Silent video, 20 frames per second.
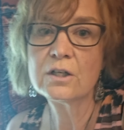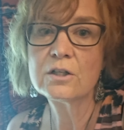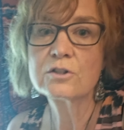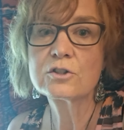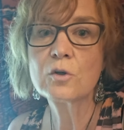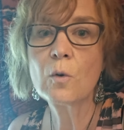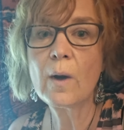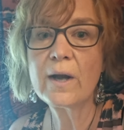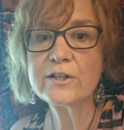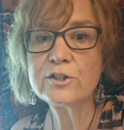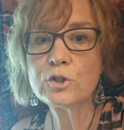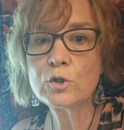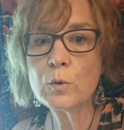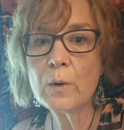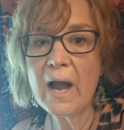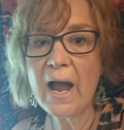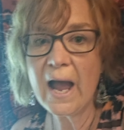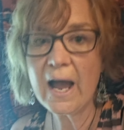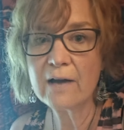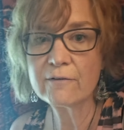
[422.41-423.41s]
So I do
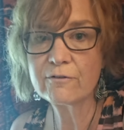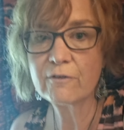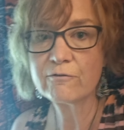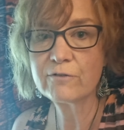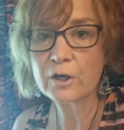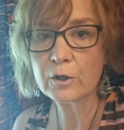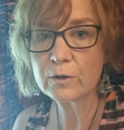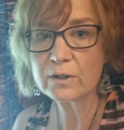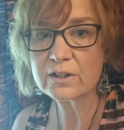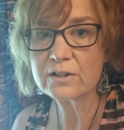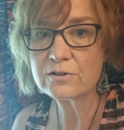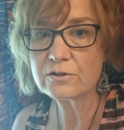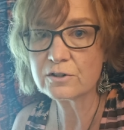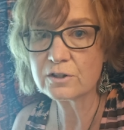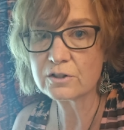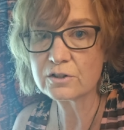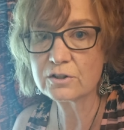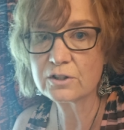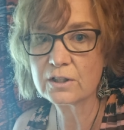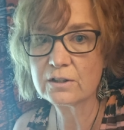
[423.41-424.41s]
have a very
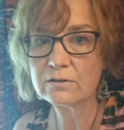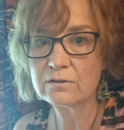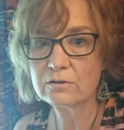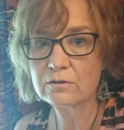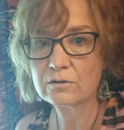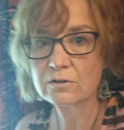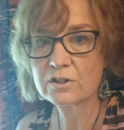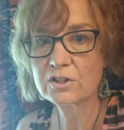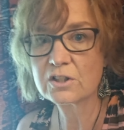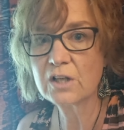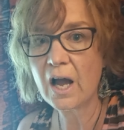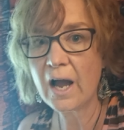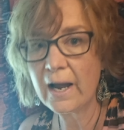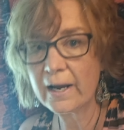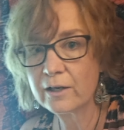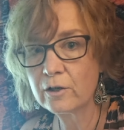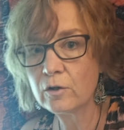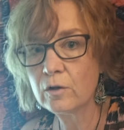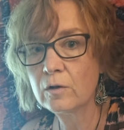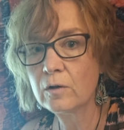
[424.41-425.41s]
consistent
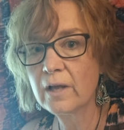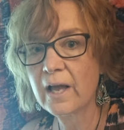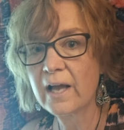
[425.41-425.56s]
style